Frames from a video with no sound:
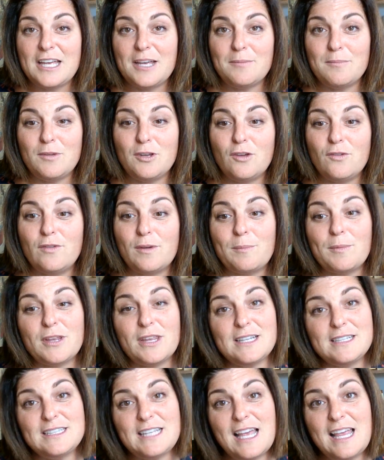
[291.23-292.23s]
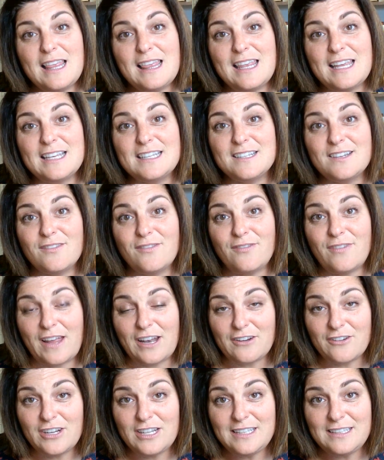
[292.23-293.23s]
November the 10th is
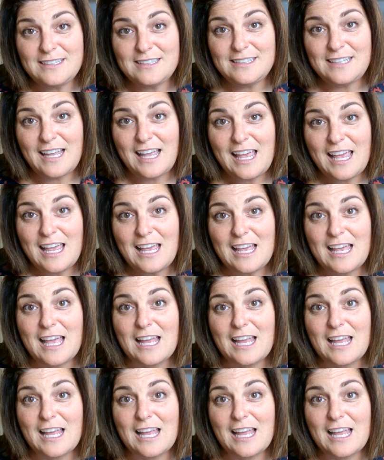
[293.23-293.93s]
Veterans Day,